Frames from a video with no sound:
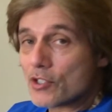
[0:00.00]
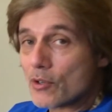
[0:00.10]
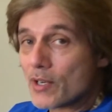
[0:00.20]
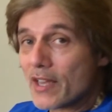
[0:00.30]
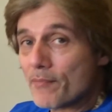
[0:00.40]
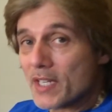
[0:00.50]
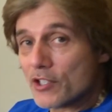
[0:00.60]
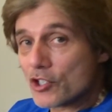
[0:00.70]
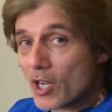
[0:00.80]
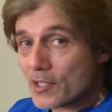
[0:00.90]
You don't have many
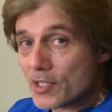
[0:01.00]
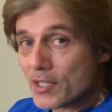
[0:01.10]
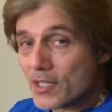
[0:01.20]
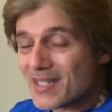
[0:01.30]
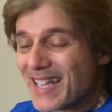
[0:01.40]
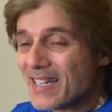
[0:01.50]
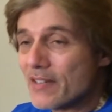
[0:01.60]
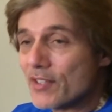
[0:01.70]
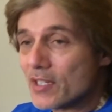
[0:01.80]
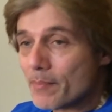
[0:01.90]
shots at this, and
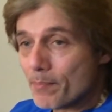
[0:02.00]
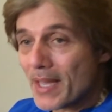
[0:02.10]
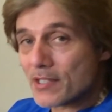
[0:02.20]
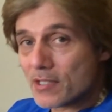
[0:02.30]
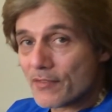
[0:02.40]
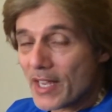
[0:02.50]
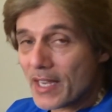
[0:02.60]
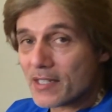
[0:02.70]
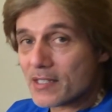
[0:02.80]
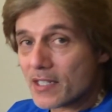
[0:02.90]
even in the best of
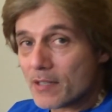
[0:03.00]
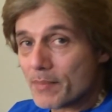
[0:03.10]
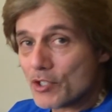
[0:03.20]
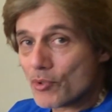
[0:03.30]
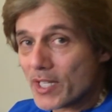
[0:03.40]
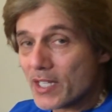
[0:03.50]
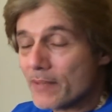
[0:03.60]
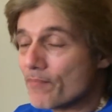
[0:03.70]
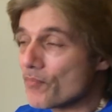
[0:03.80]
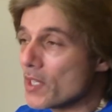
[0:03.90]
hands it can be tricky.